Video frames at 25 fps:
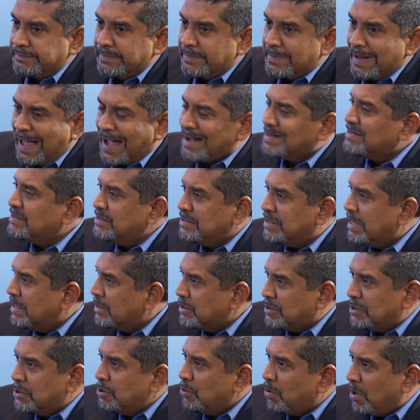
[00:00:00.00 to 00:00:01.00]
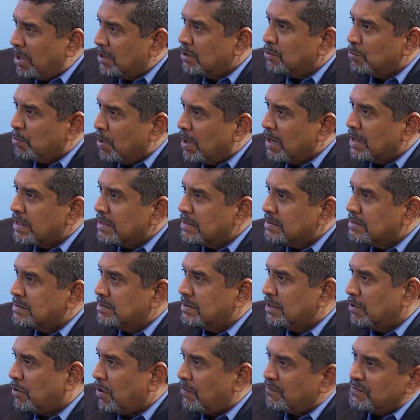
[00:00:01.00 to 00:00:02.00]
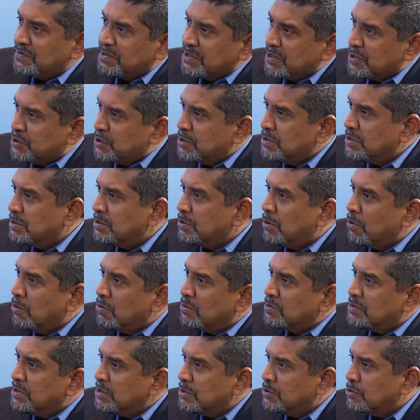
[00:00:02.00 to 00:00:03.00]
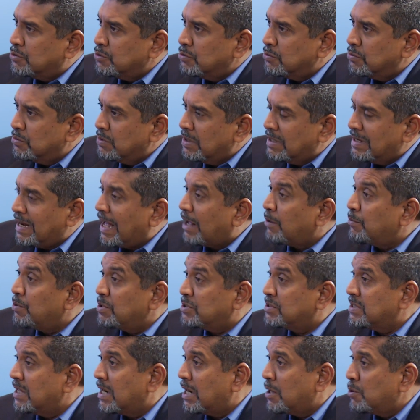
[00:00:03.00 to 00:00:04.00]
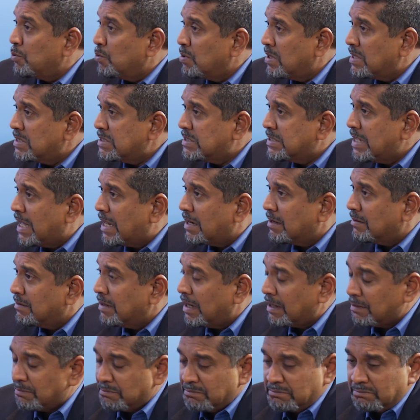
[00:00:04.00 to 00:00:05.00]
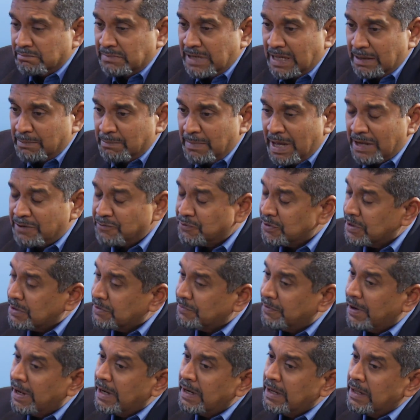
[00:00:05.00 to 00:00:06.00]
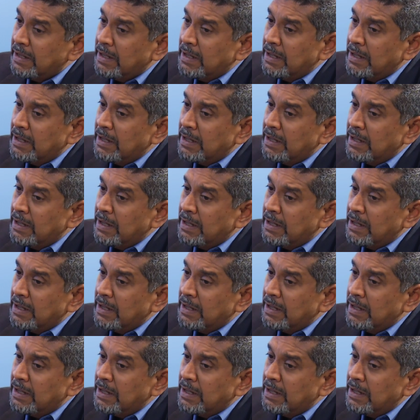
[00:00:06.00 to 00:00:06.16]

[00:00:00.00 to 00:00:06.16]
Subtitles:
accidentally or otherwise, the conversation goes into a language that I don't understand, like Mandarin, right?